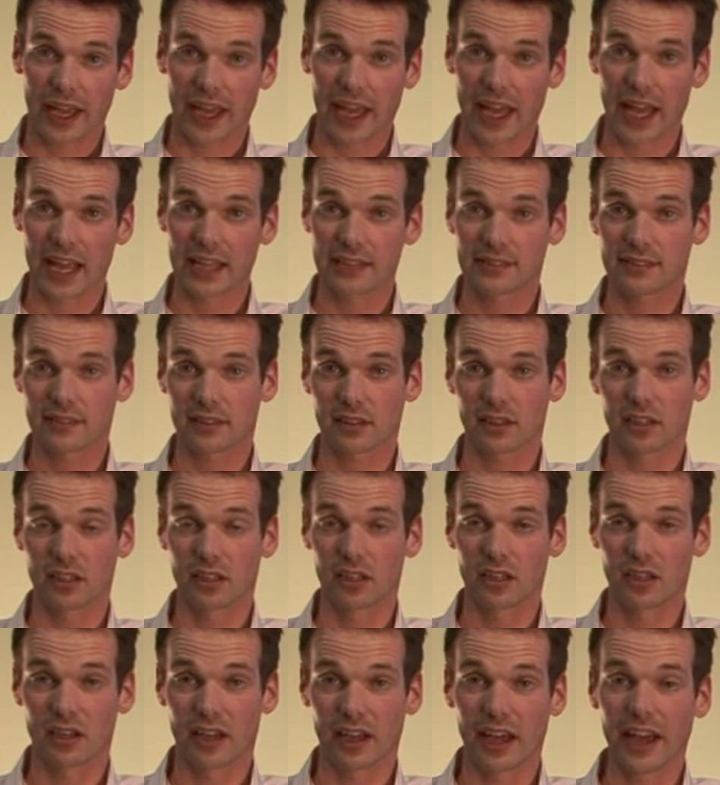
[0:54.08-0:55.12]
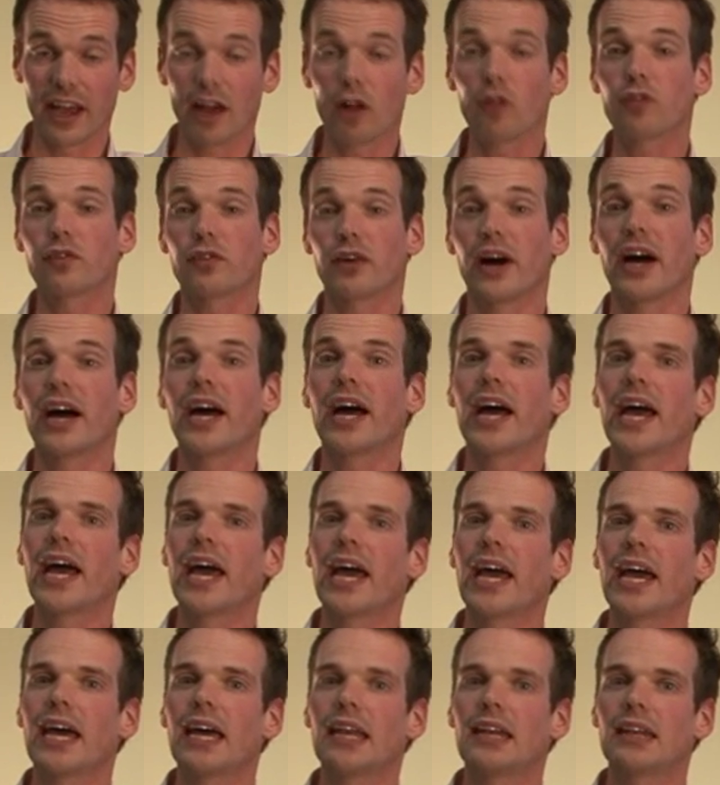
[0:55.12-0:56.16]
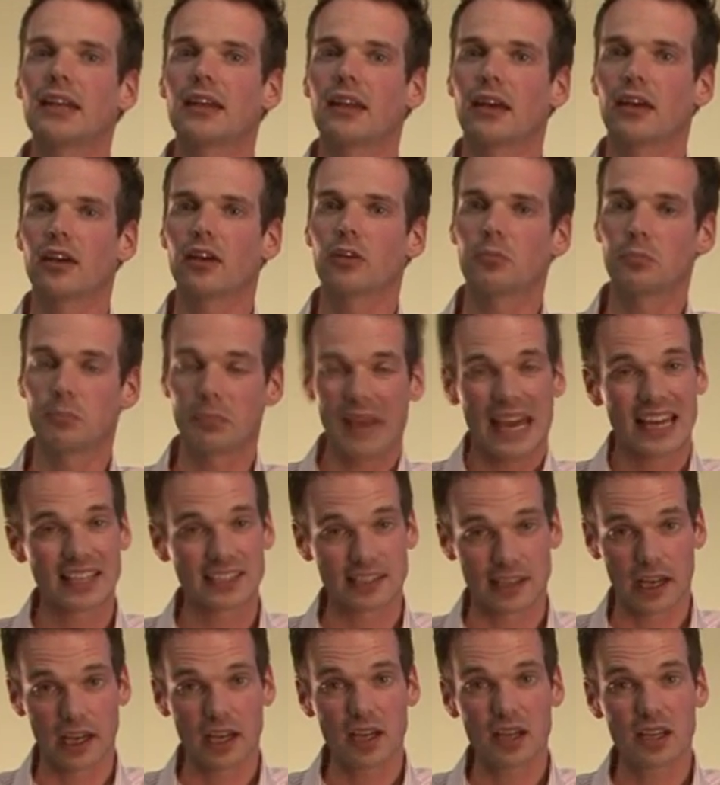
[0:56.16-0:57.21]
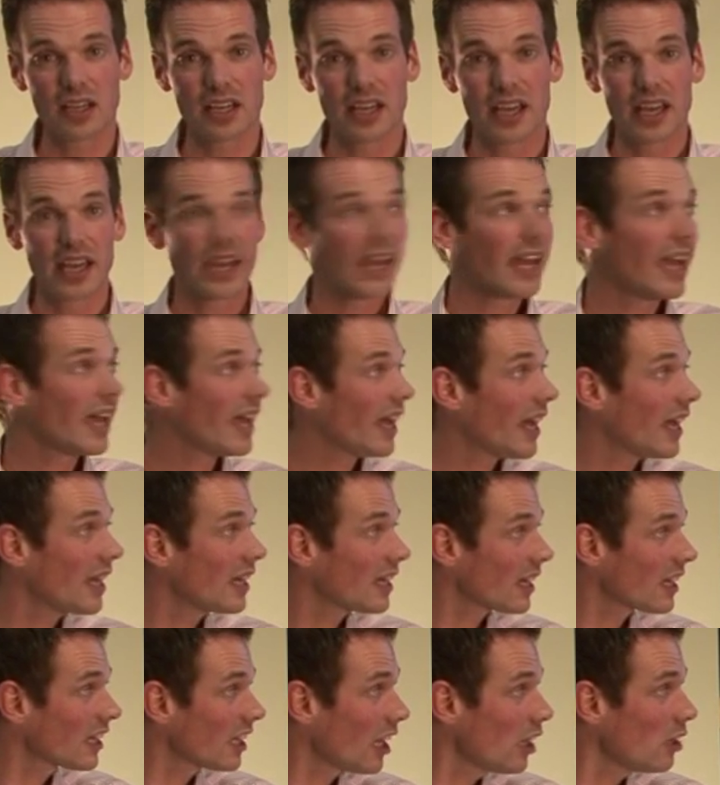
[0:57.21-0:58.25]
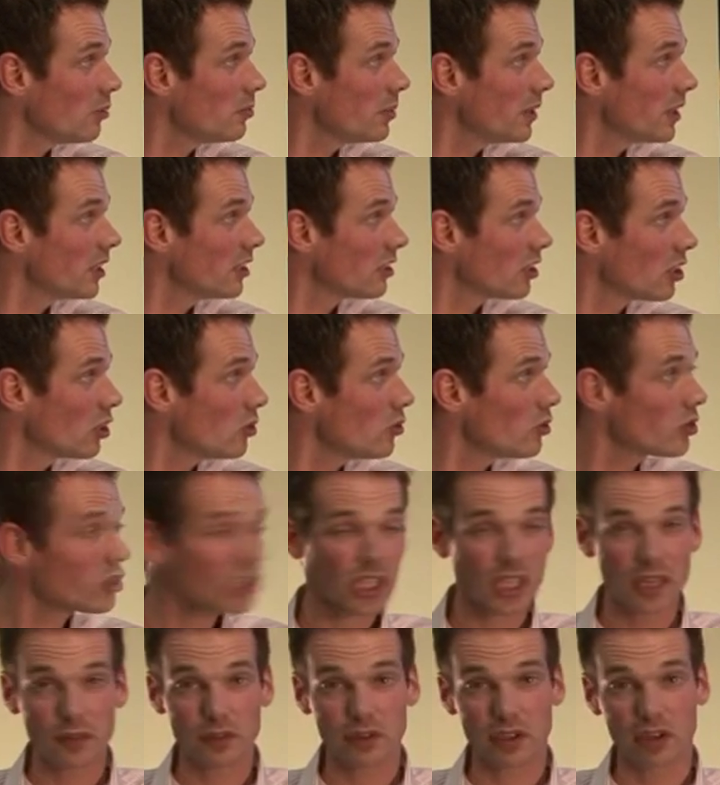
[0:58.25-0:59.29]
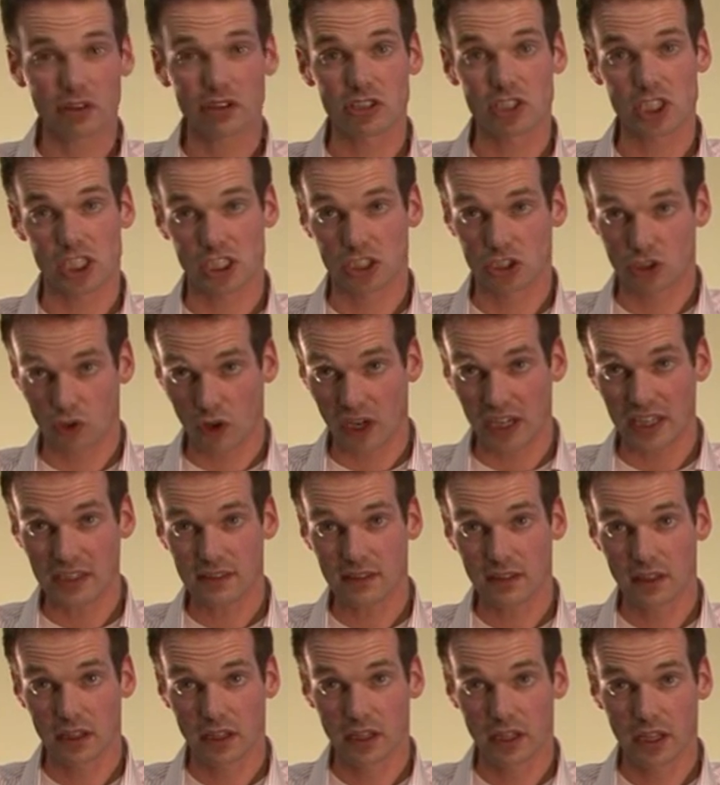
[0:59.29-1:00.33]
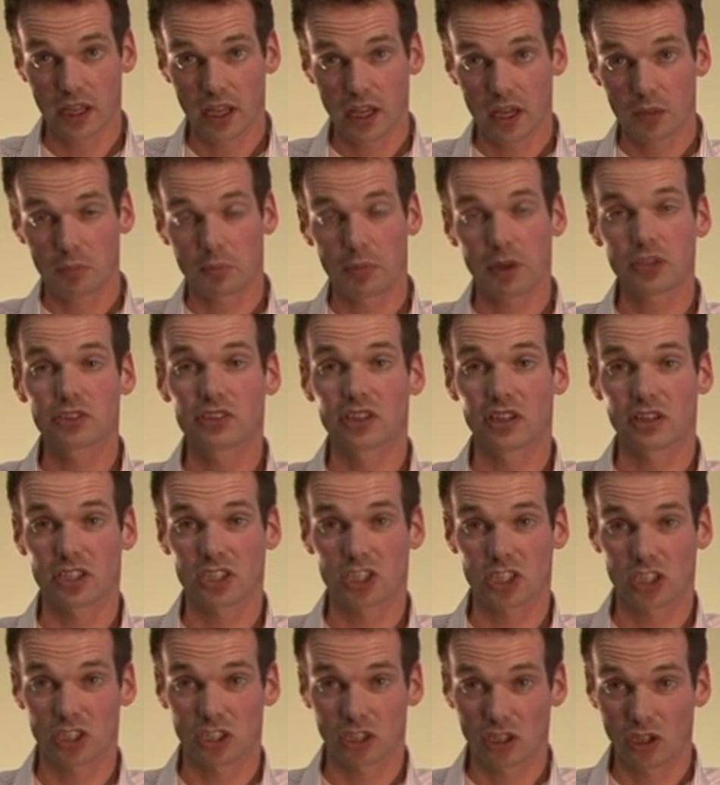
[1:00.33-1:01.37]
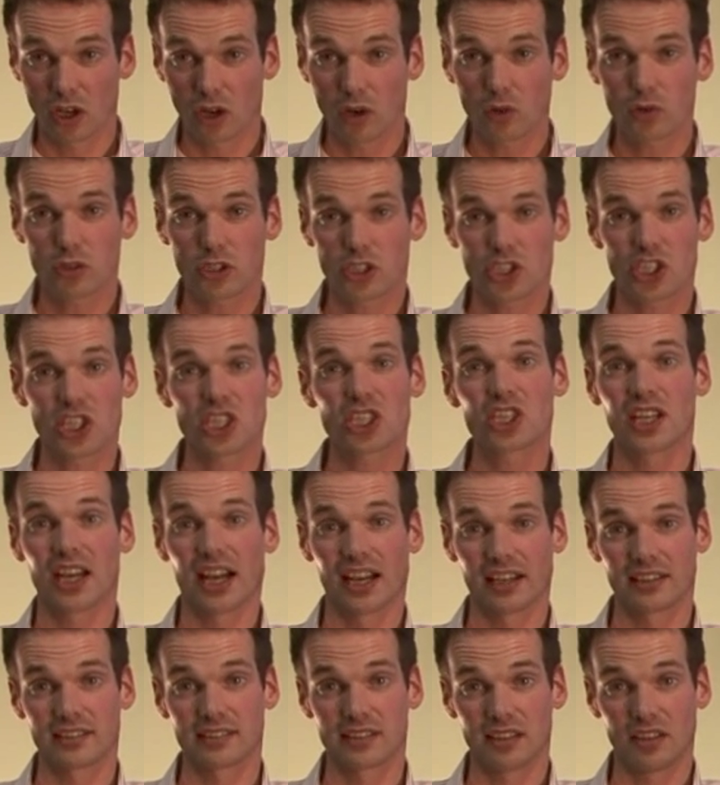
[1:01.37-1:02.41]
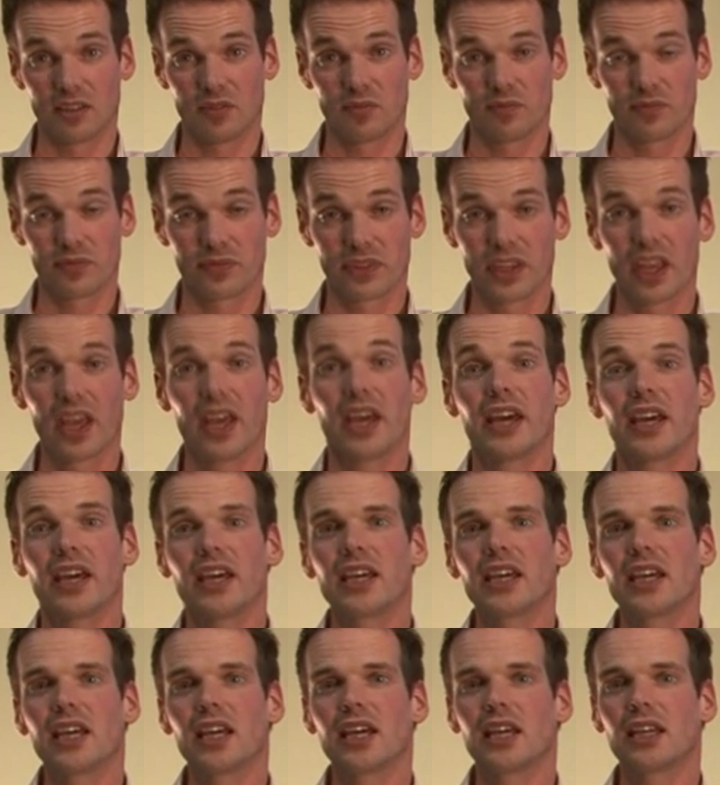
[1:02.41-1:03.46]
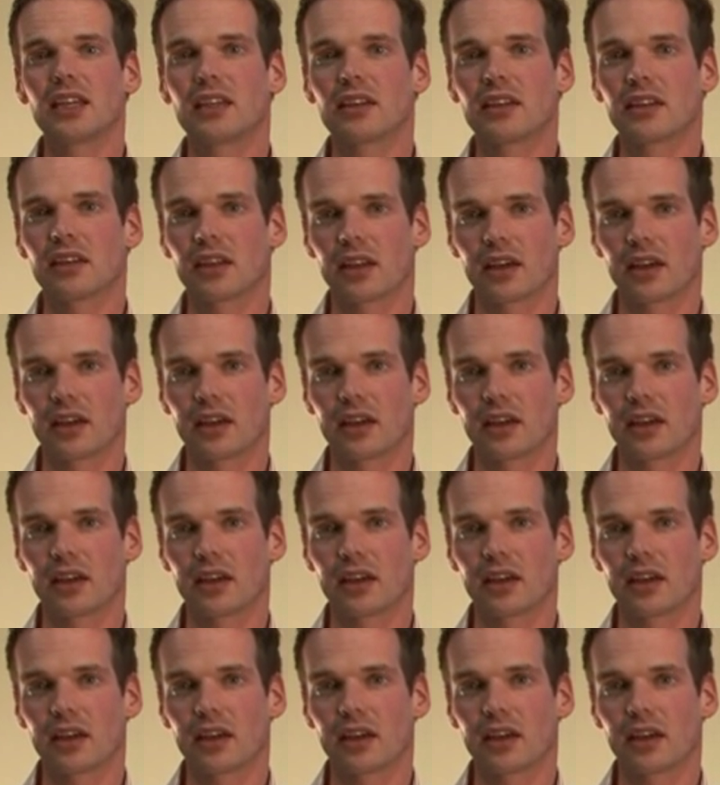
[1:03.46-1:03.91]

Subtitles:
had an alpha and a beta and can be used if there is a trend, but there is no seasonality. In